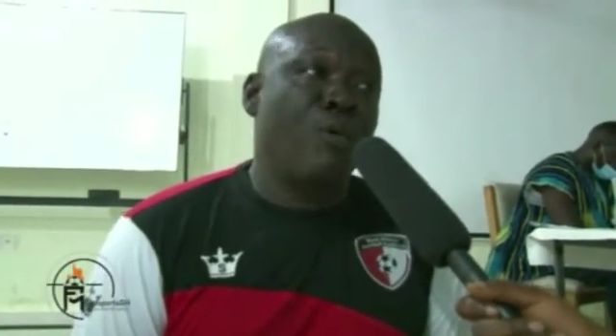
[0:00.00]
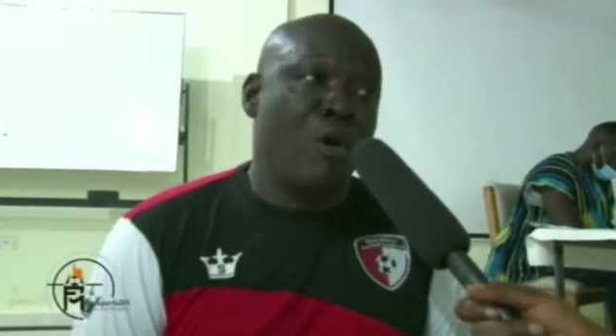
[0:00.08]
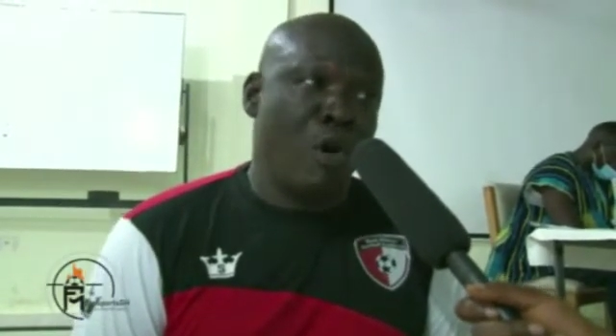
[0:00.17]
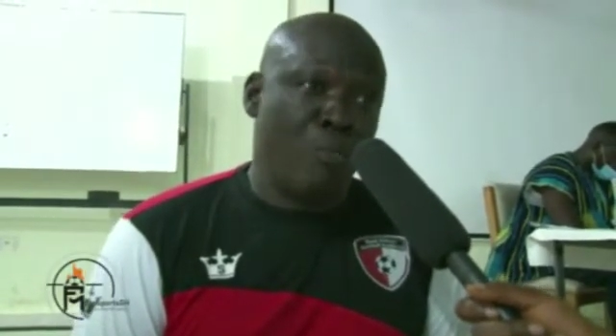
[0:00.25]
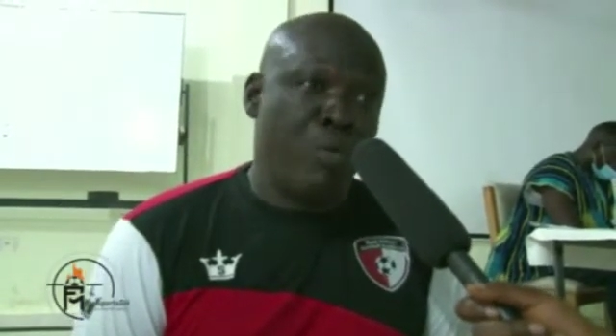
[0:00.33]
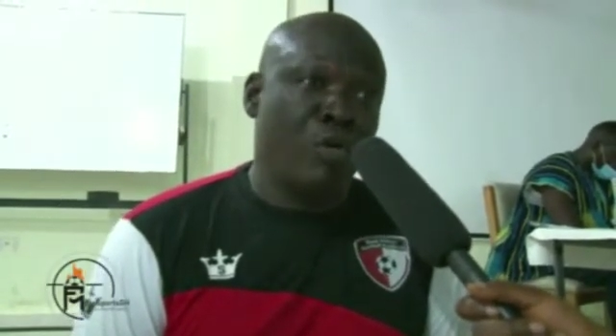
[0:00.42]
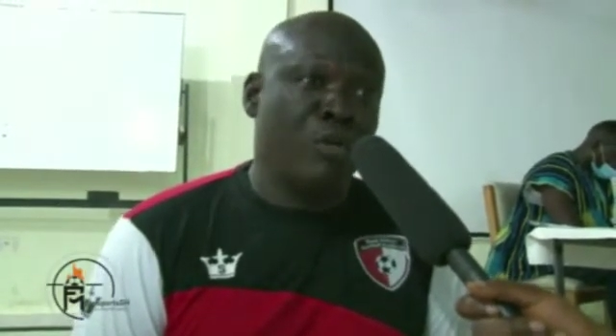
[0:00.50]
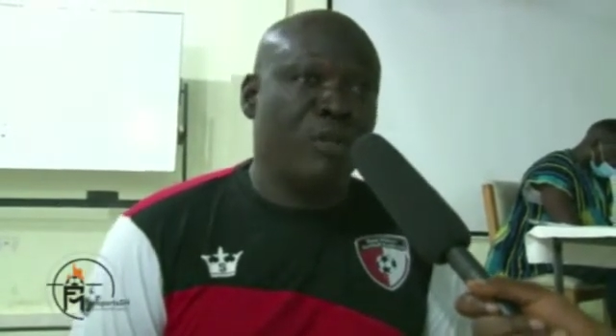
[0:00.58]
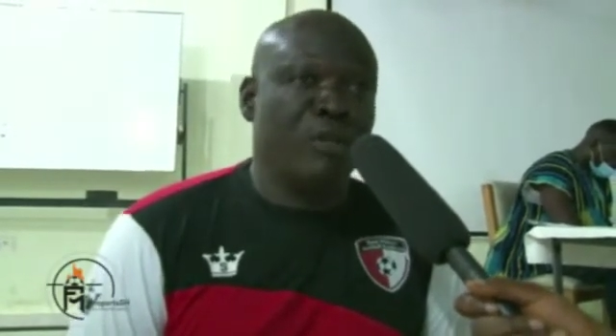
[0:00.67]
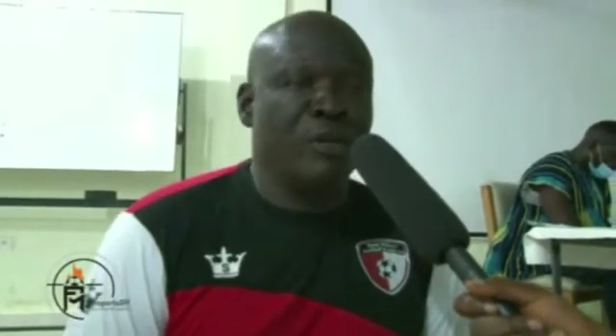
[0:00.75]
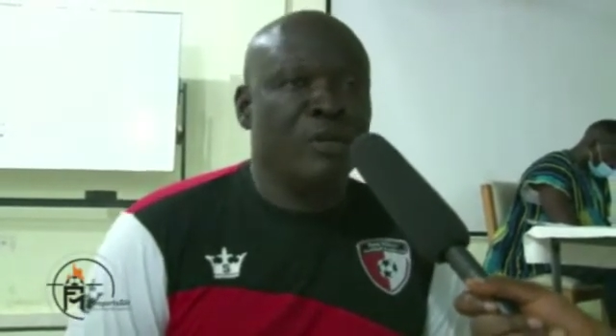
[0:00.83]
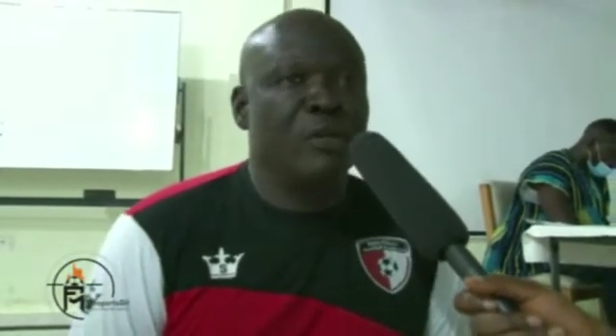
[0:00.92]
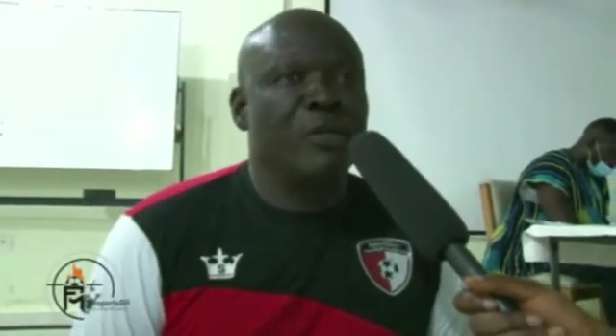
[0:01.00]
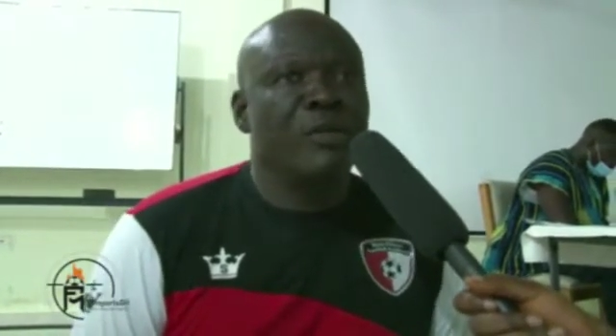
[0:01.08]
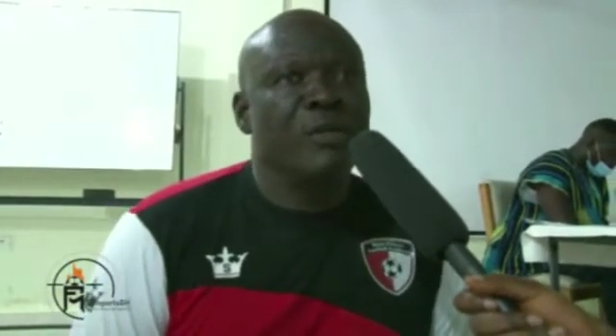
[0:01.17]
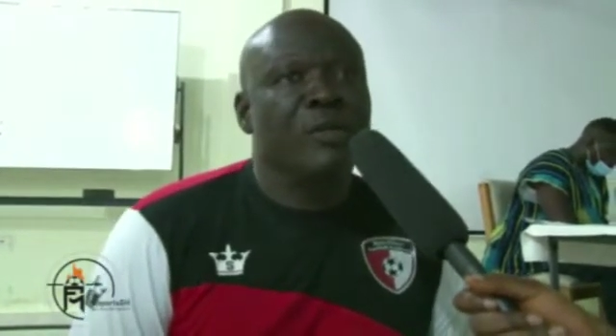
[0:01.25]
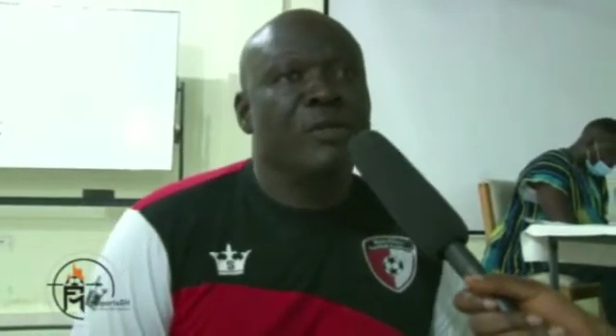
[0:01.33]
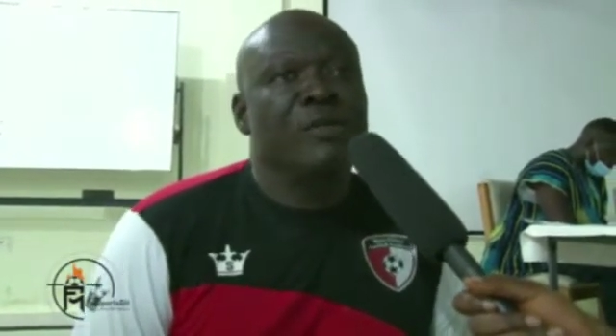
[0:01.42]
on board
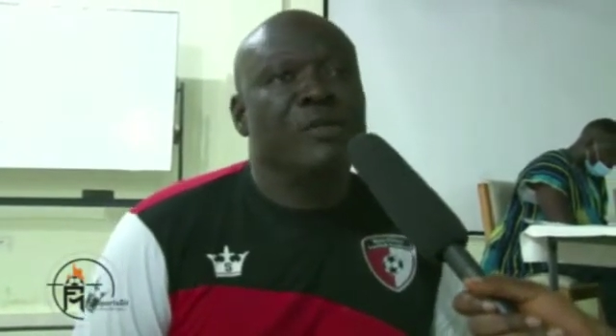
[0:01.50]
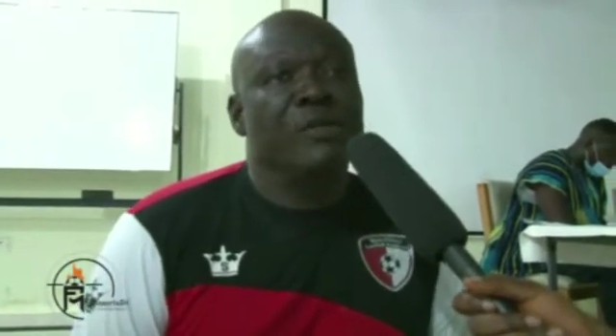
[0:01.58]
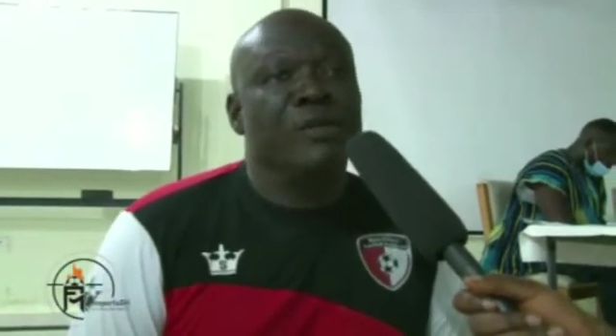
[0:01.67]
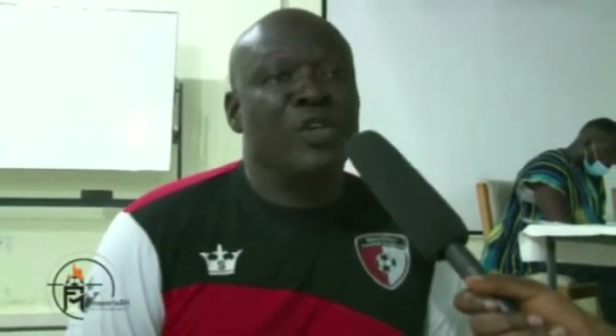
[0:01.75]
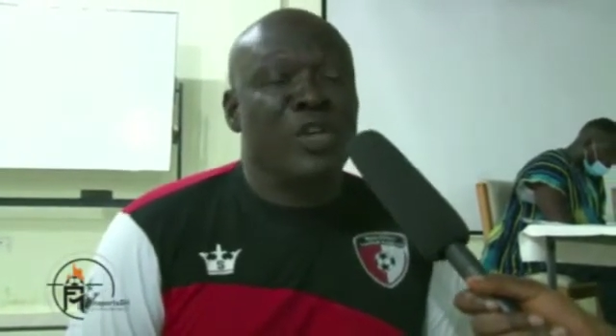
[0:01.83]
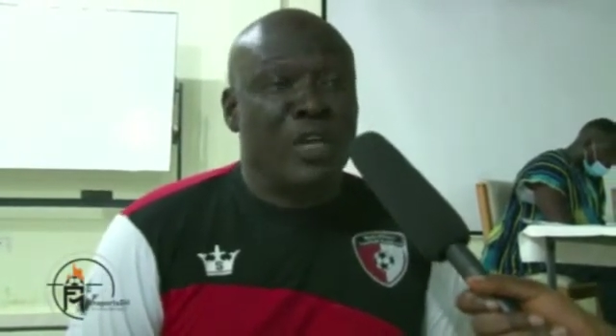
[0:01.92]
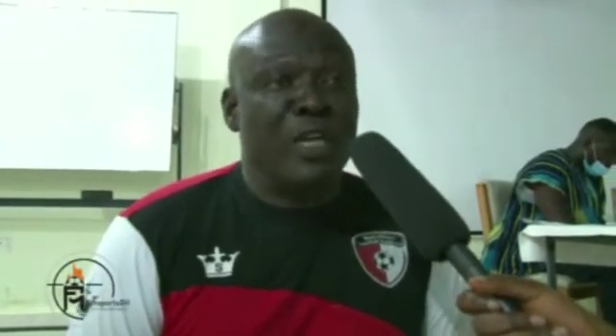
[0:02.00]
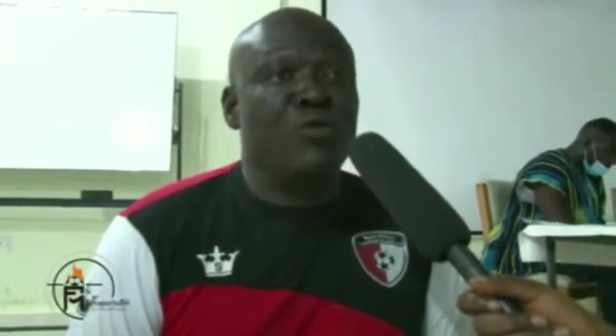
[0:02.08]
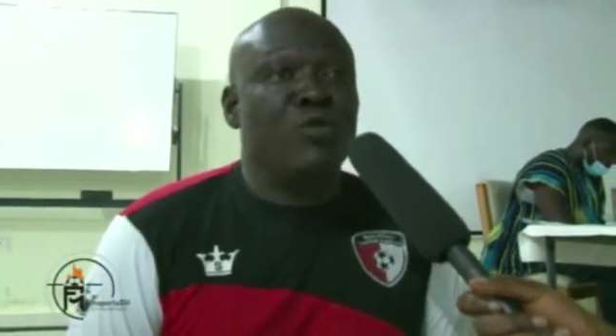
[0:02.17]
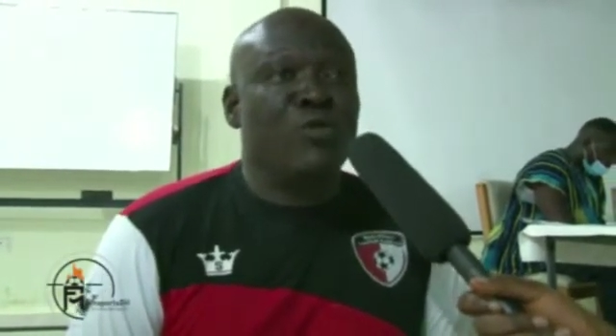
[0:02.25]
in order to